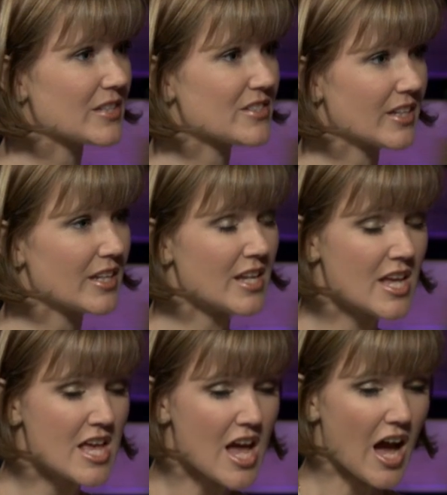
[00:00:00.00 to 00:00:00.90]
That's good.
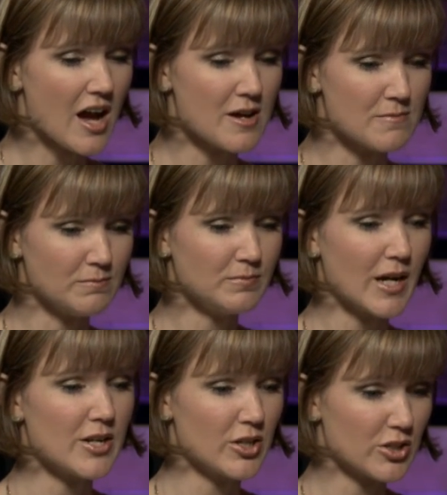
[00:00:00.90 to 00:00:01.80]
Um,
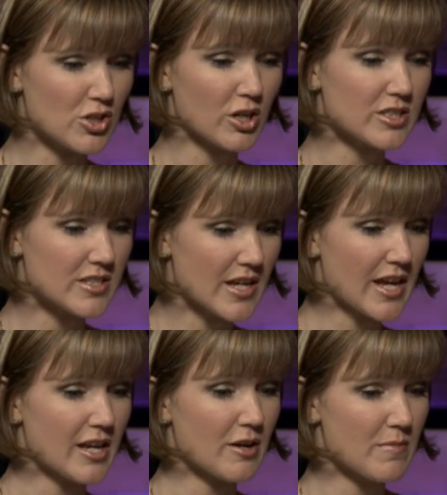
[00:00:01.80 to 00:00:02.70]
I know you talked
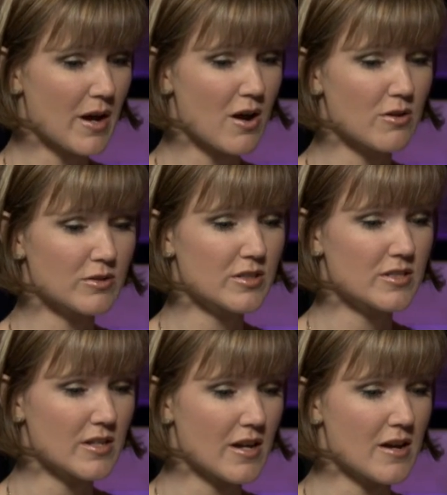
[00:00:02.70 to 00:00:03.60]
today about
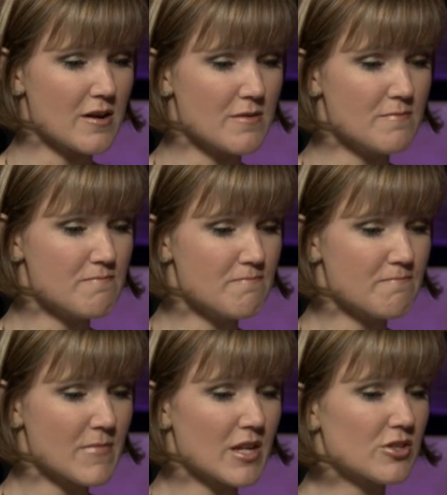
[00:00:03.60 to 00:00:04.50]
um,
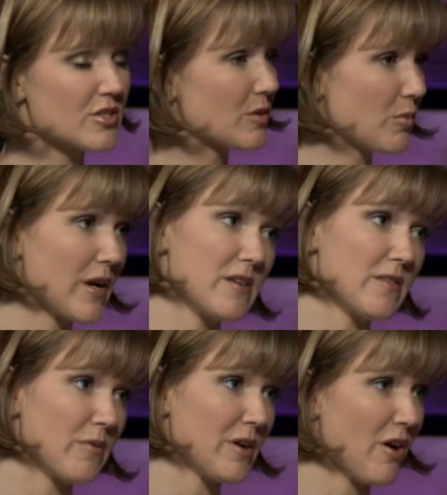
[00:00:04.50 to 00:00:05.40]
just the prayer
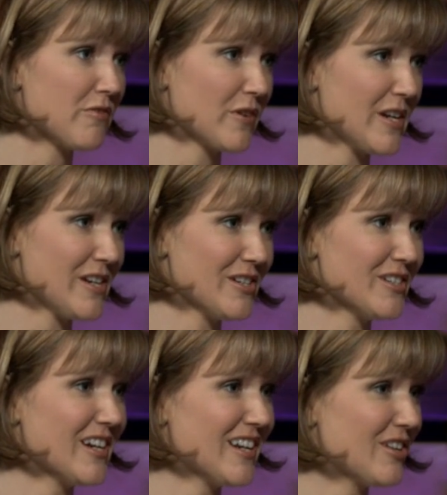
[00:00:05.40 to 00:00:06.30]
that we offer
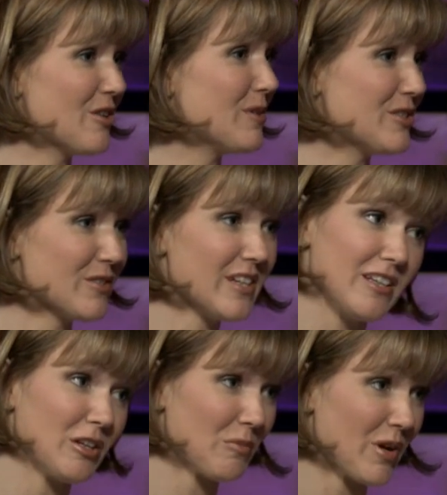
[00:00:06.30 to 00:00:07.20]
here. And mm-hmm. I know mm-hmm. we do the
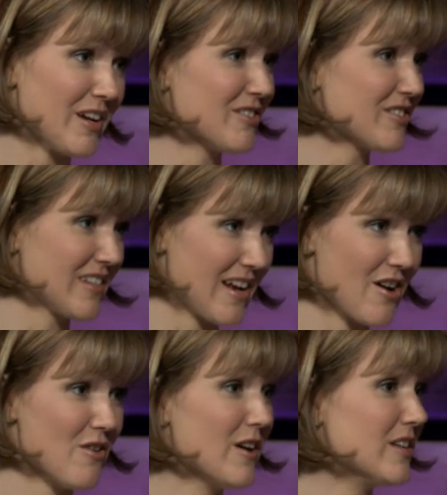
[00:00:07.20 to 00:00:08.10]
healing prayers
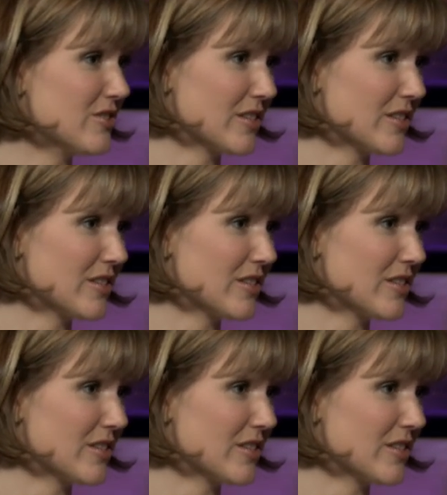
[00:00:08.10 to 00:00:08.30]
now and